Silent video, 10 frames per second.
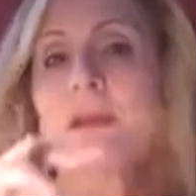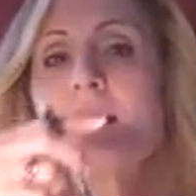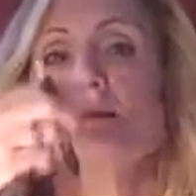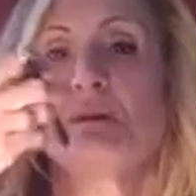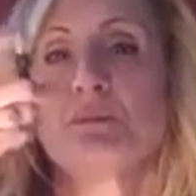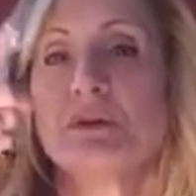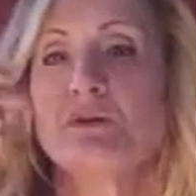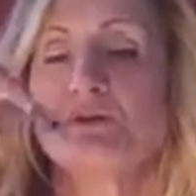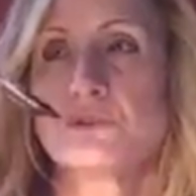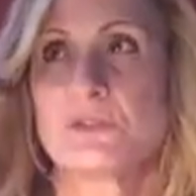An endoscopy
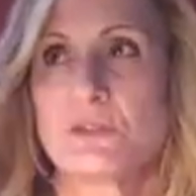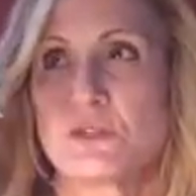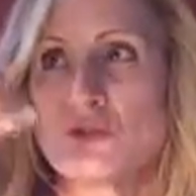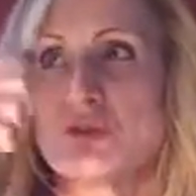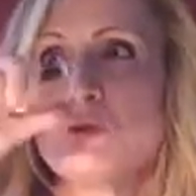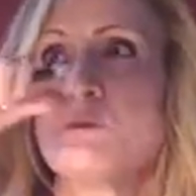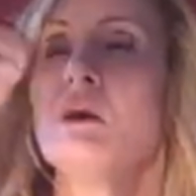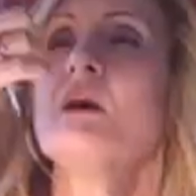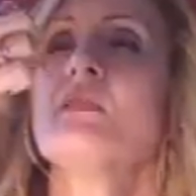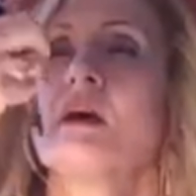is just a
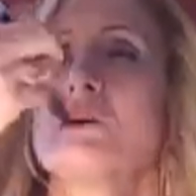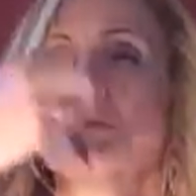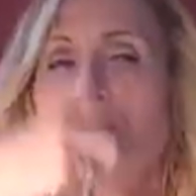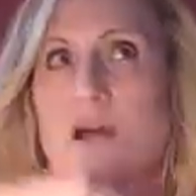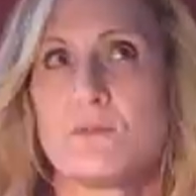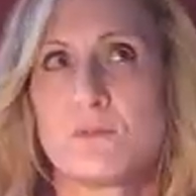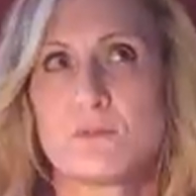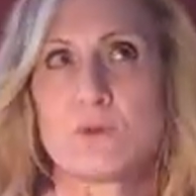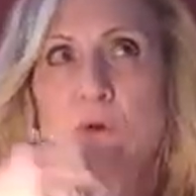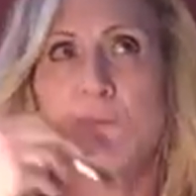tube that goes down the
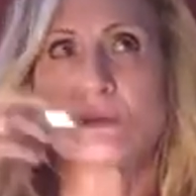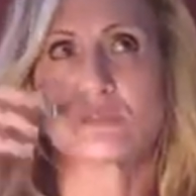throat.